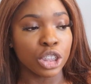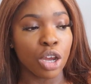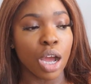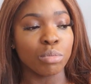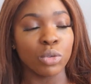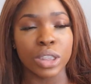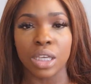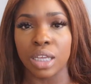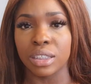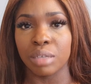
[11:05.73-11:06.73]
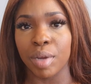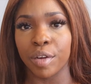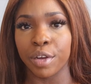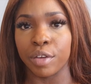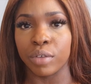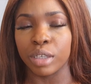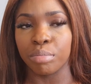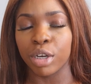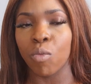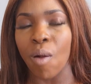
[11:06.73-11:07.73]
You know, I'm always cussing about COVID,
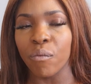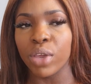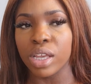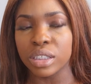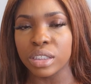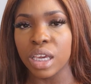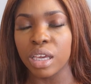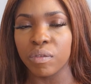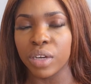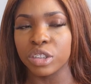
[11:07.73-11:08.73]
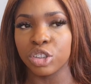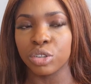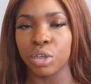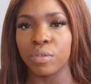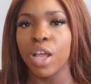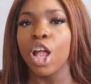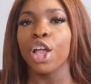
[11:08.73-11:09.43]
but one thing I did take advantage of,